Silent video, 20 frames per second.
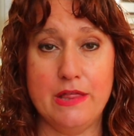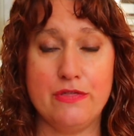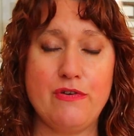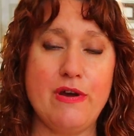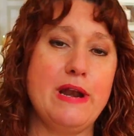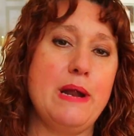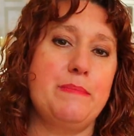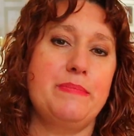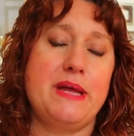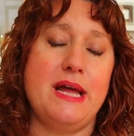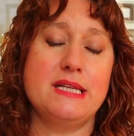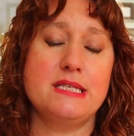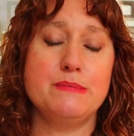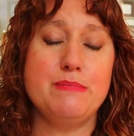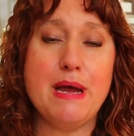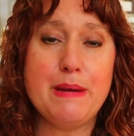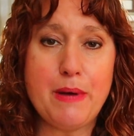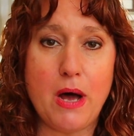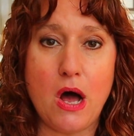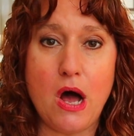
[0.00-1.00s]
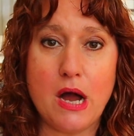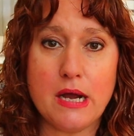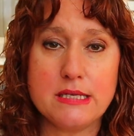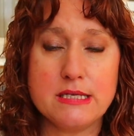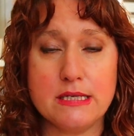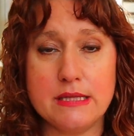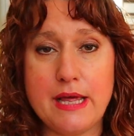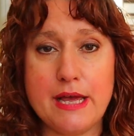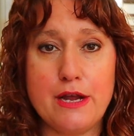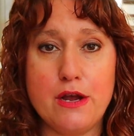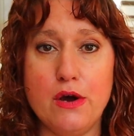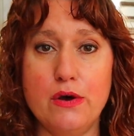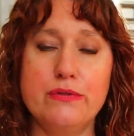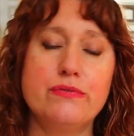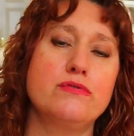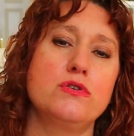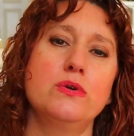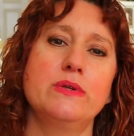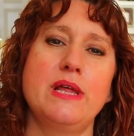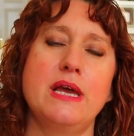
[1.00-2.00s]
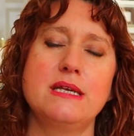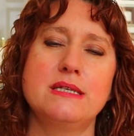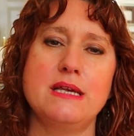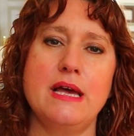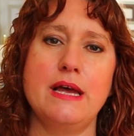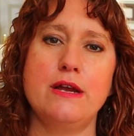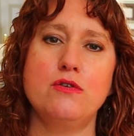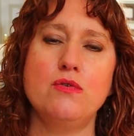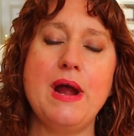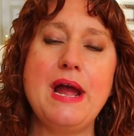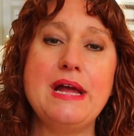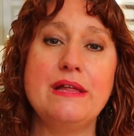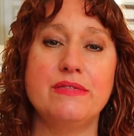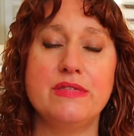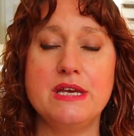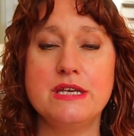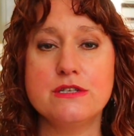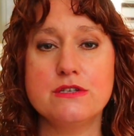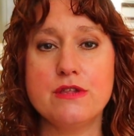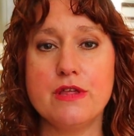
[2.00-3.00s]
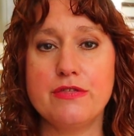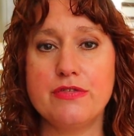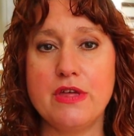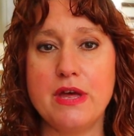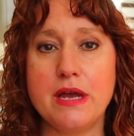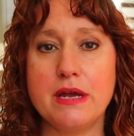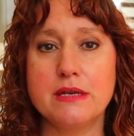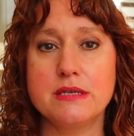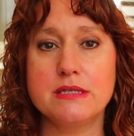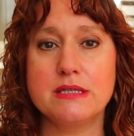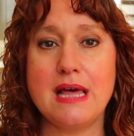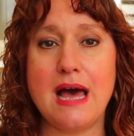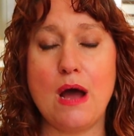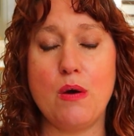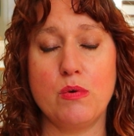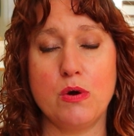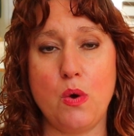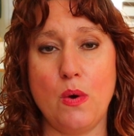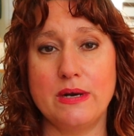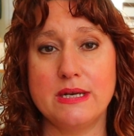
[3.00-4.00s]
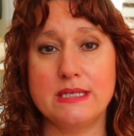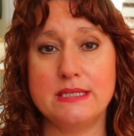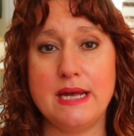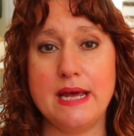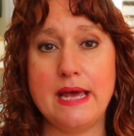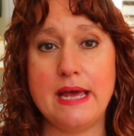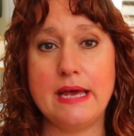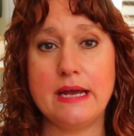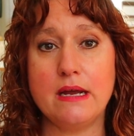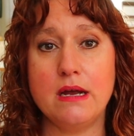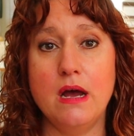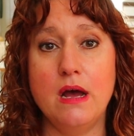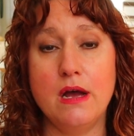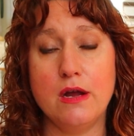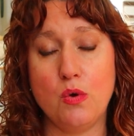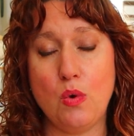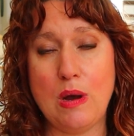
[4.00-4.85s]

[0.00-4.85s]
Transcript: ThredUp gets my box and they go through and they say, great, these are the things that we're going to take,